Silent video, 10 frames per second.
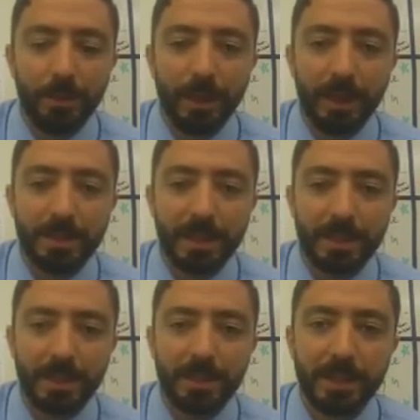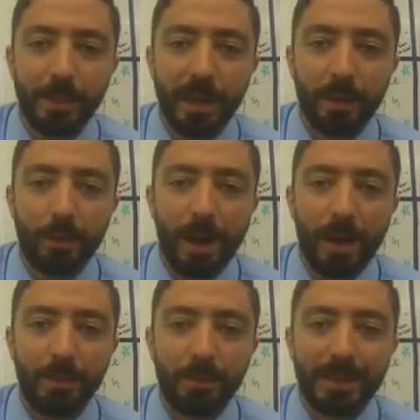because it's going to tell me how to
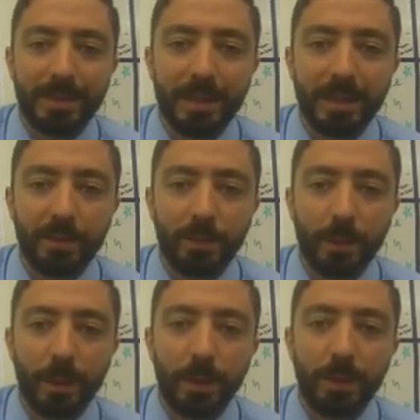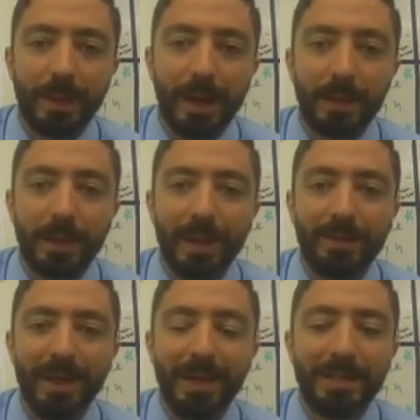round my 7. Remember, I'm not allowed to
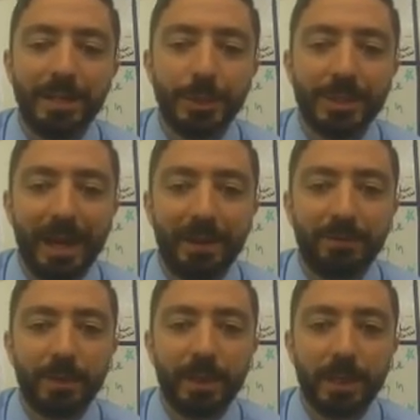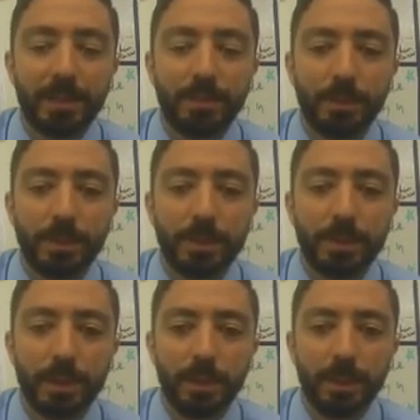have any digits after the decimal, so this
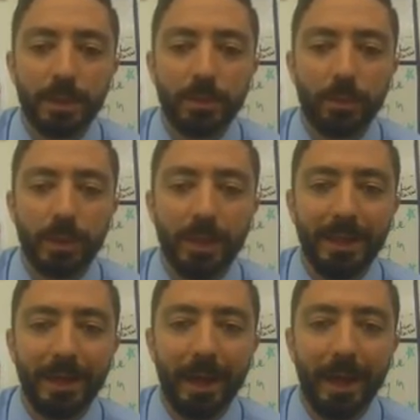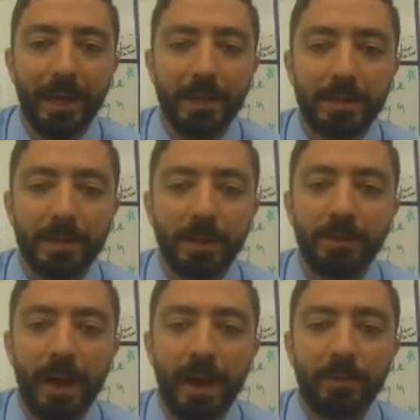is going to be 28. The
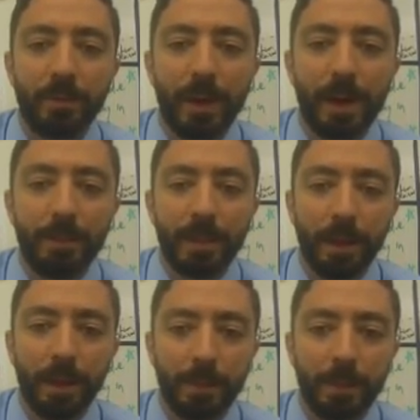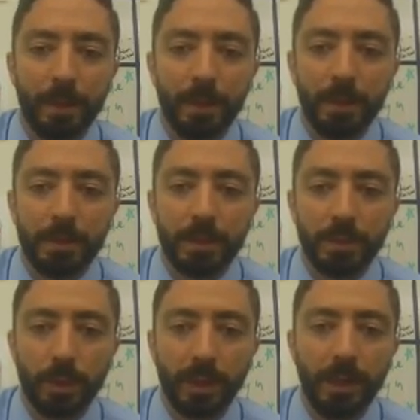5 will round me up to
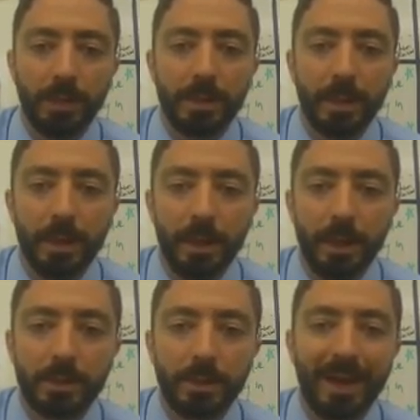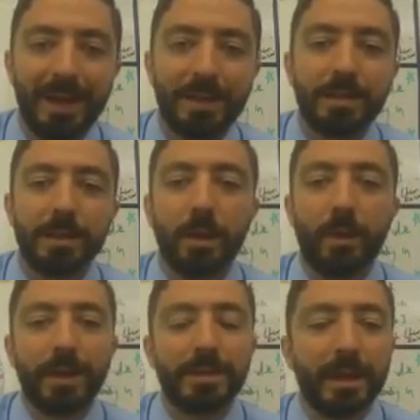28, and so that is the
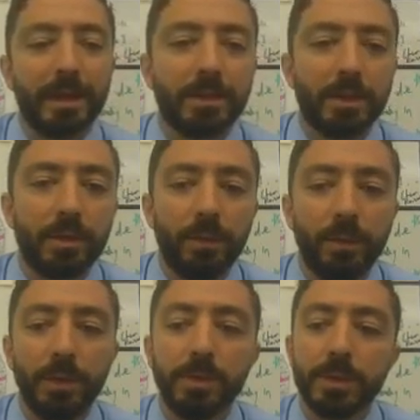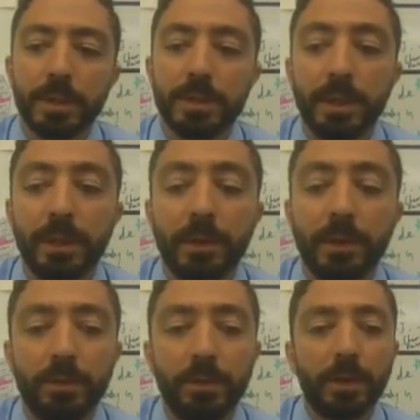correct answer using
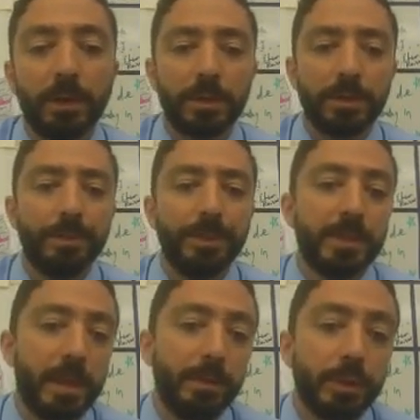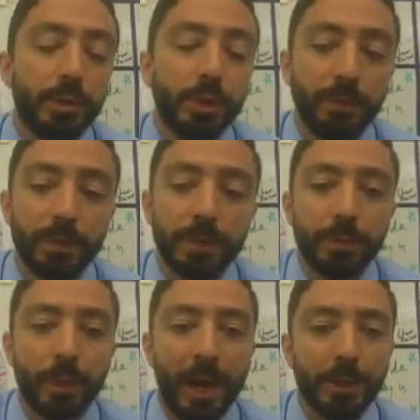significant figures. Same is true for
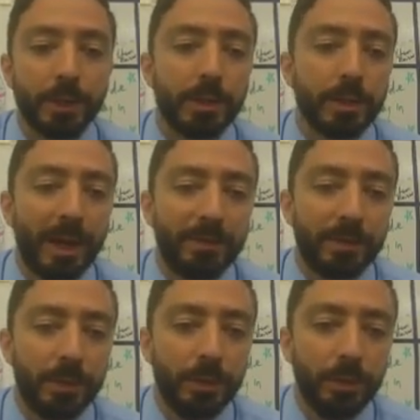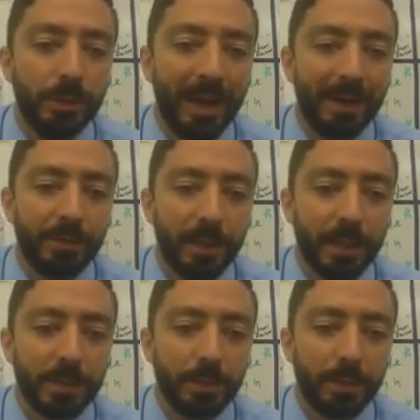subtraction. So I have 2 after the
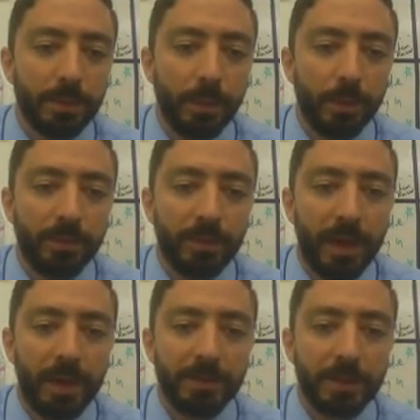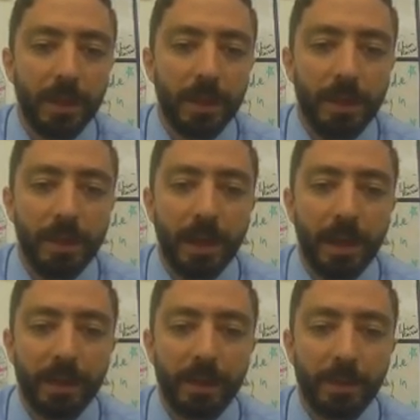decimal, both 5s, and
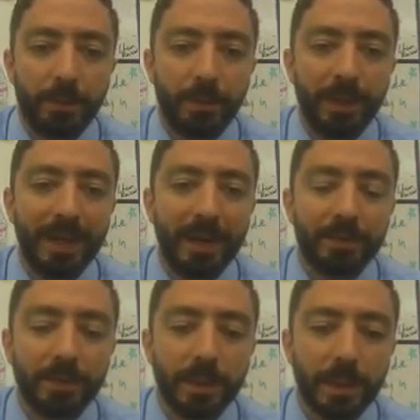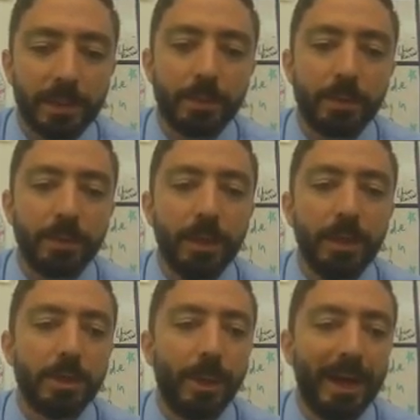I've got 3 after the decimal.
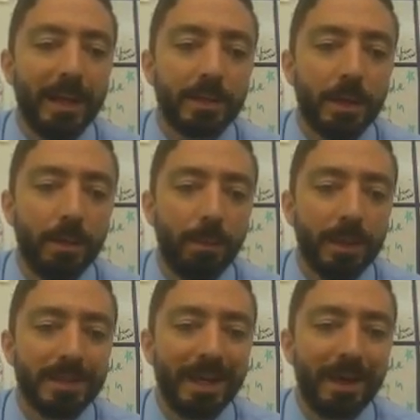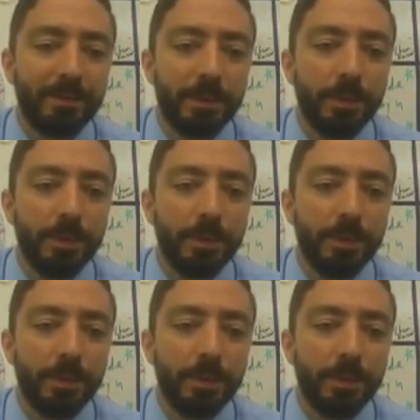So my answer must have